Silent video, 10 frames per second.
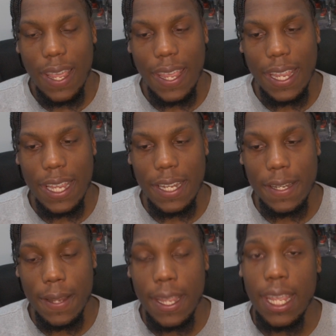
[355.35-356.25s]

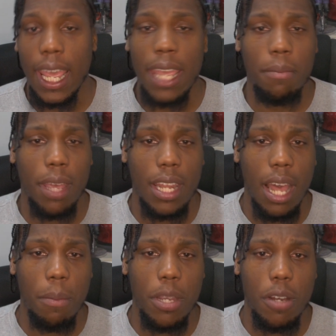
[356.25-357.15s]
and hey, man,
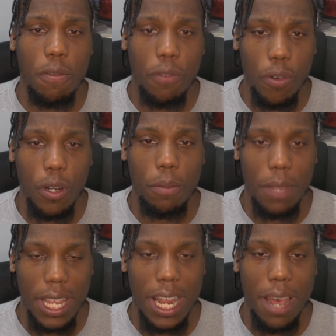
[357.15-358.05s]
I'm here for it,
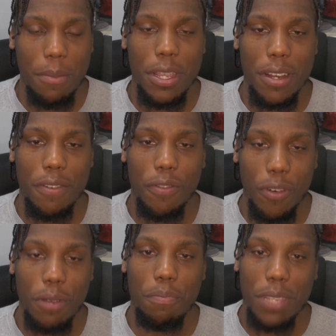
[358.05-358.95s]
man. I'm here
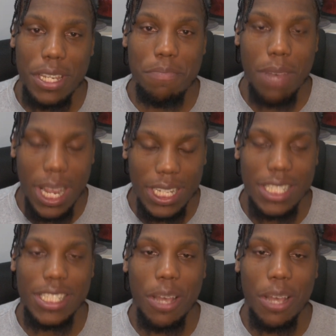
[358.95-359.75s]
for it. B minus.